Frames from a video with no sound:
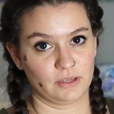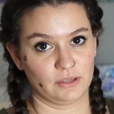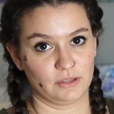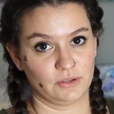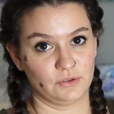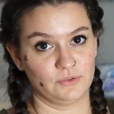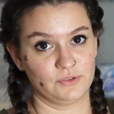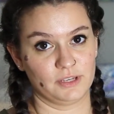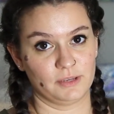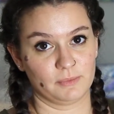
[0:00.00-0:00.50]

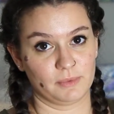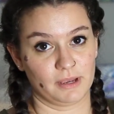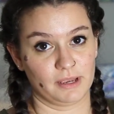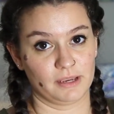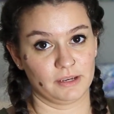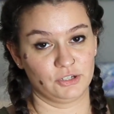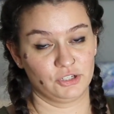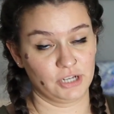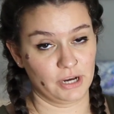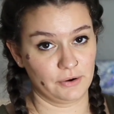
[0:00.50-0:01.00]
using
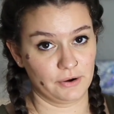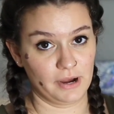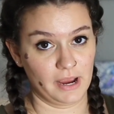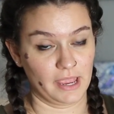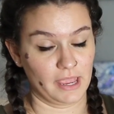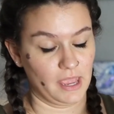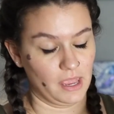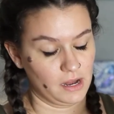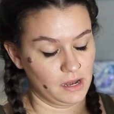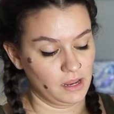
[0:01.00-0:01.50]
my shower
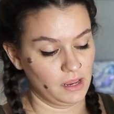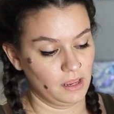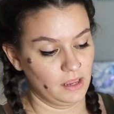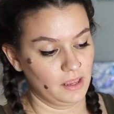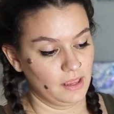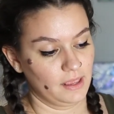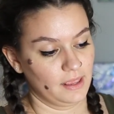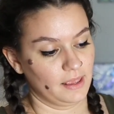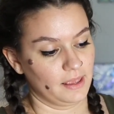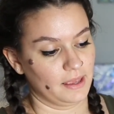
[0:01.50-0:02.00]
head,
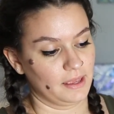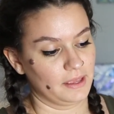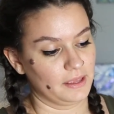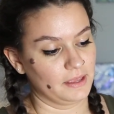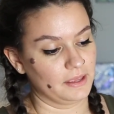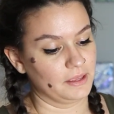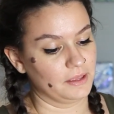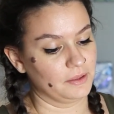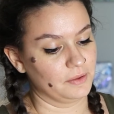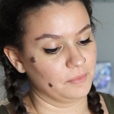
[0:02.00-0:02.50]

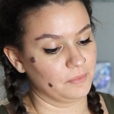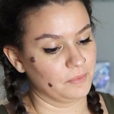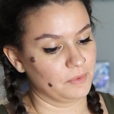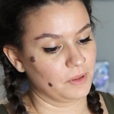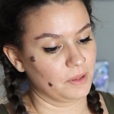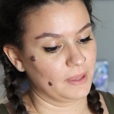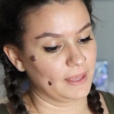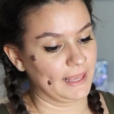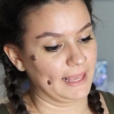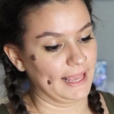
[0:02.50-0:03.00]

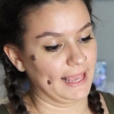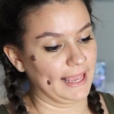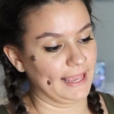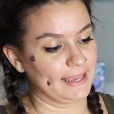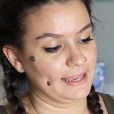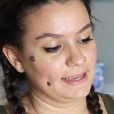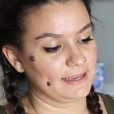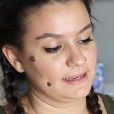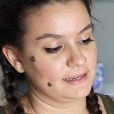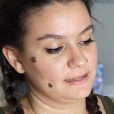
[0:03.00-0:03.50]

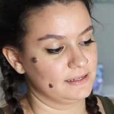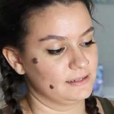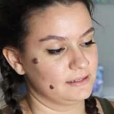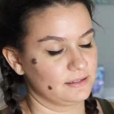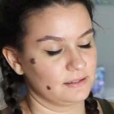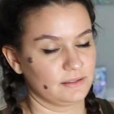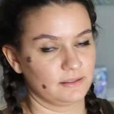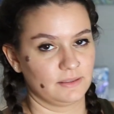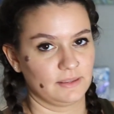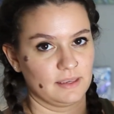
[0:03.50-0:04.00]
and
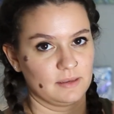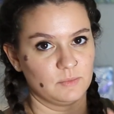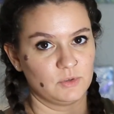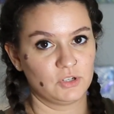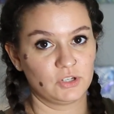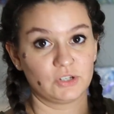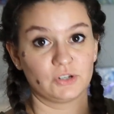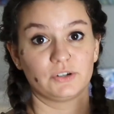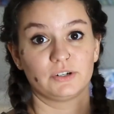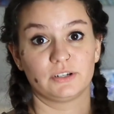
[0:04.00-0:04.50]
the image
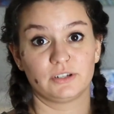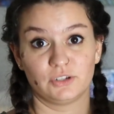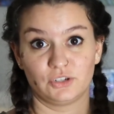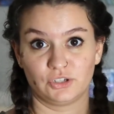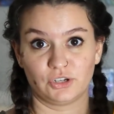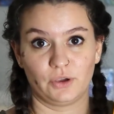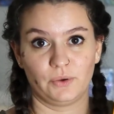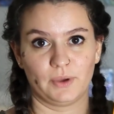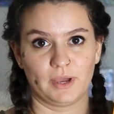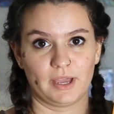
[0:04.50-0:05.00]
started to
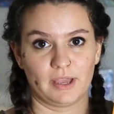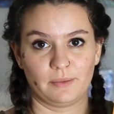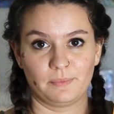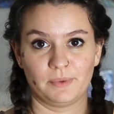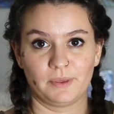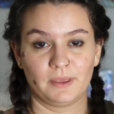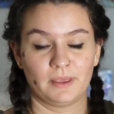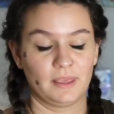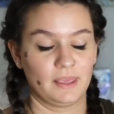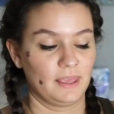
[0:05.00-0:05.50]
show up,
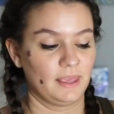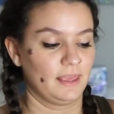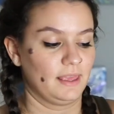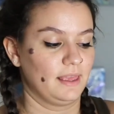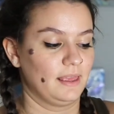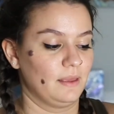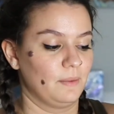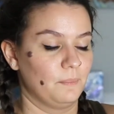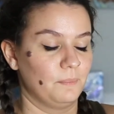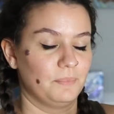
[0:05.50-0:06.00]

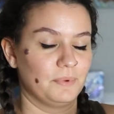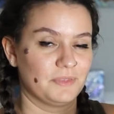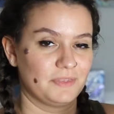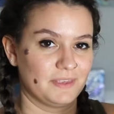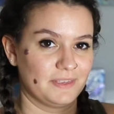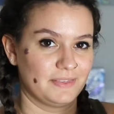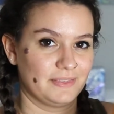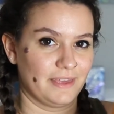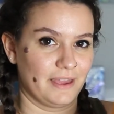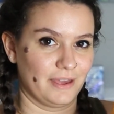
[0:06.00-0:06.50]
but
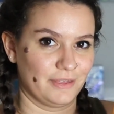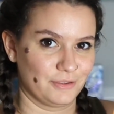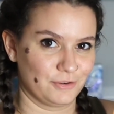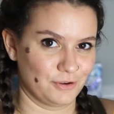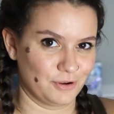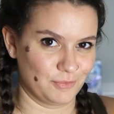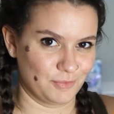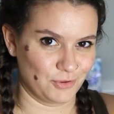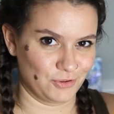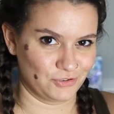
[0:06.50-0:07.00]
then the other
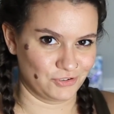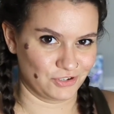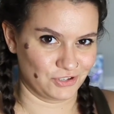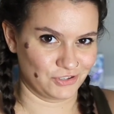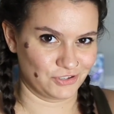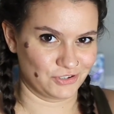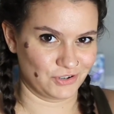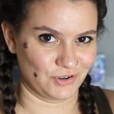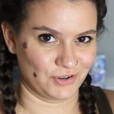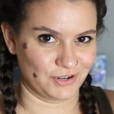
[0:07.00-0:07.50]
emulsion
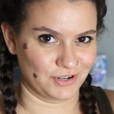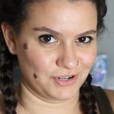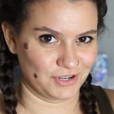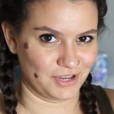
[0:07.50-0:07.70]
started to